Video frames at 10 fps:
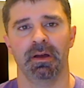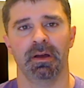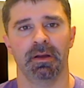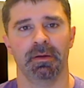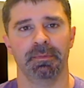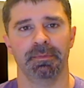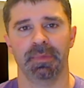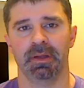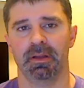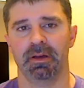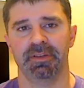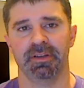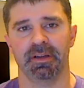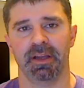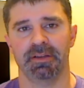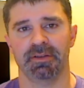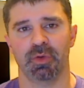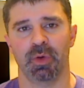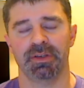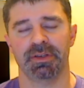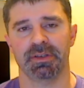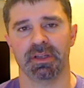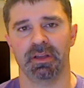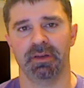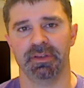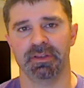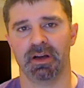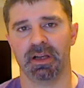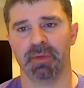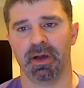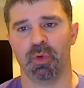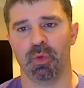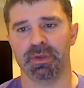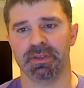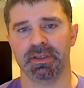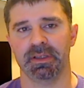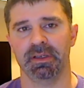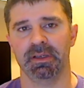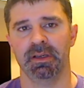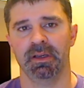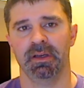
I'd love to answer questions. I love to talk about what we see,